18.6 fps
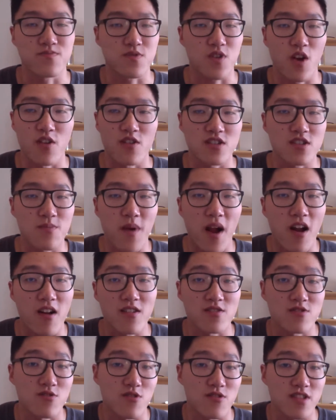going to Bara
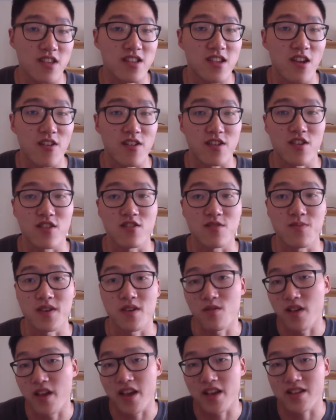is not necessarily going to
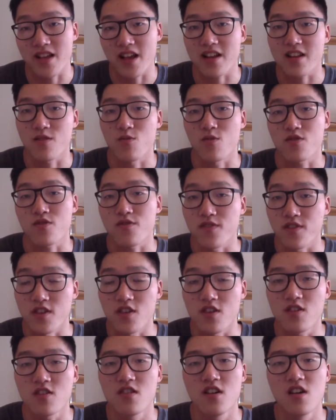be exactly what's for
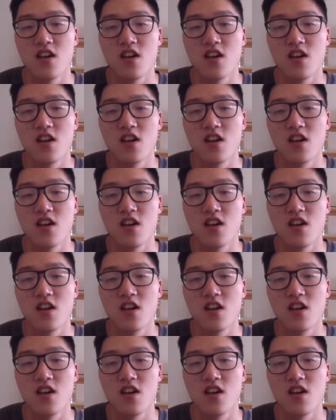you.